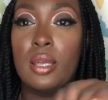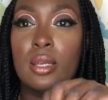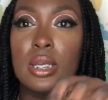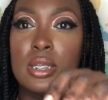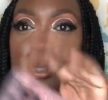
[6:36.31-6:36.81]

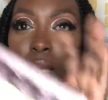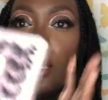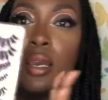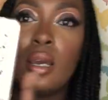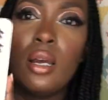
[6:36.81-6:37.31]
It's
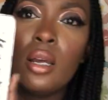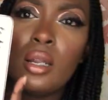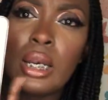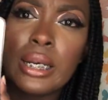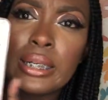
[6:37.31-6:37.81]
a
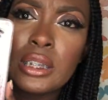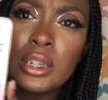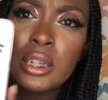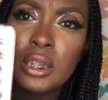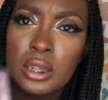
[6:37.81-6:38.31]
lash
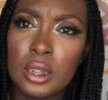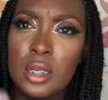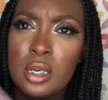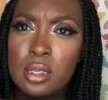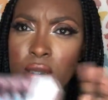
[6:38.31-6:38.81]

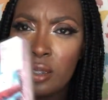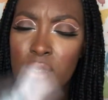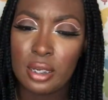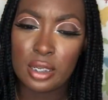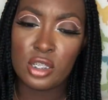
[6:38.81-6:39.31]
set of
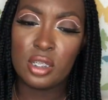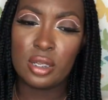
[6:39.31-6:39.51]
lashes.